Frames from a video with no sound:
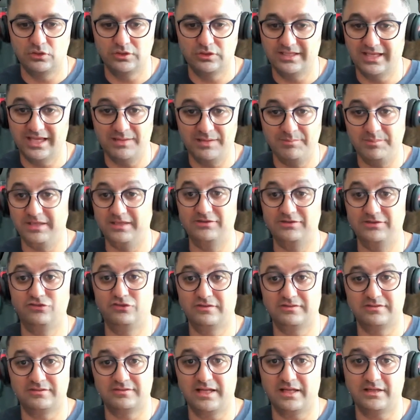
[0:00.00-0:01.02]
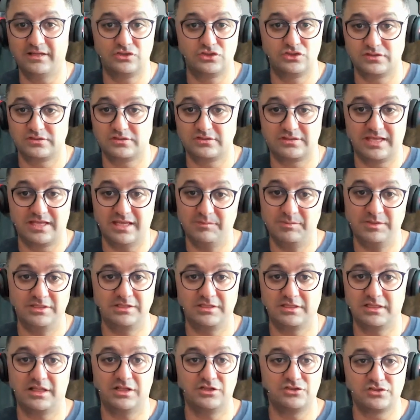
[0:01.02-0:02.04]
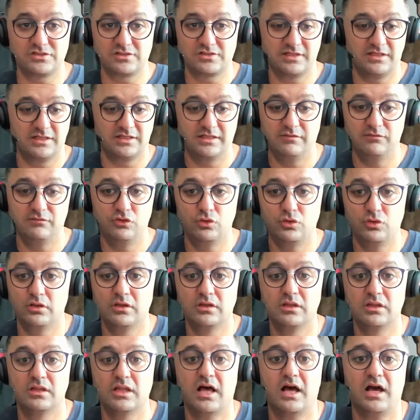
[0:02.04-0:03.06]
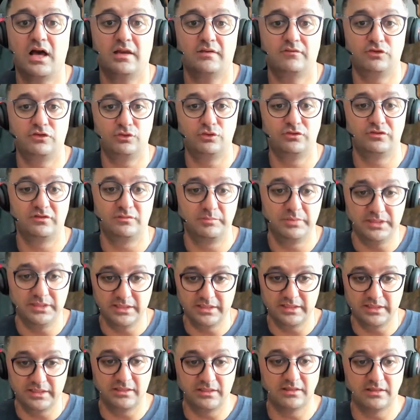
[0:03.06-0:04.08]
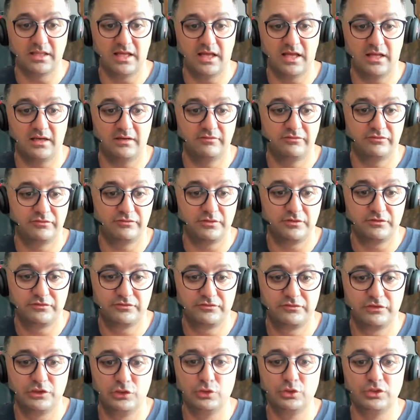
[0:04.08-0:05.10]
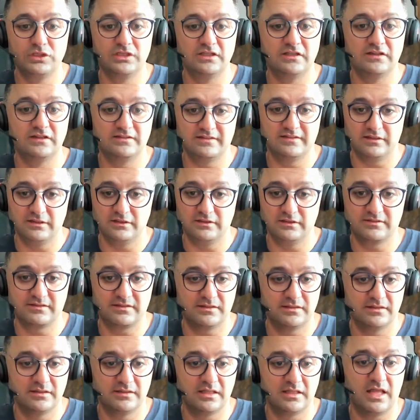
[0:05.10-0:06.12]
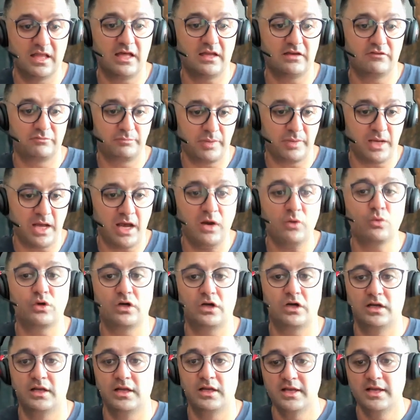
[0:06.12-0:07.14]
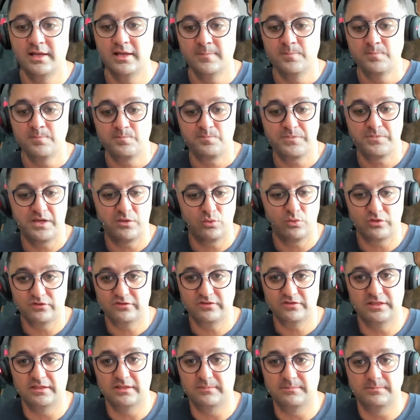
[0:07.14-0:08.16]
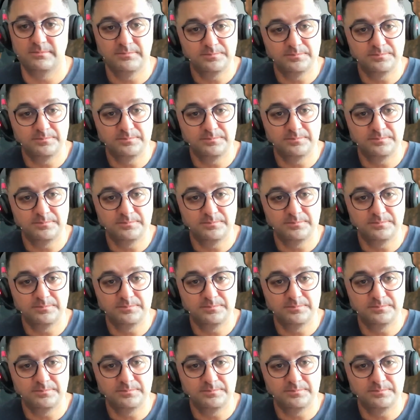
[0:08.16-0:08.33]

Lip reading: gaming is just not just gaming technology is going to give you a lot of usability, a lot of fluidness, and a lot of power. That was it.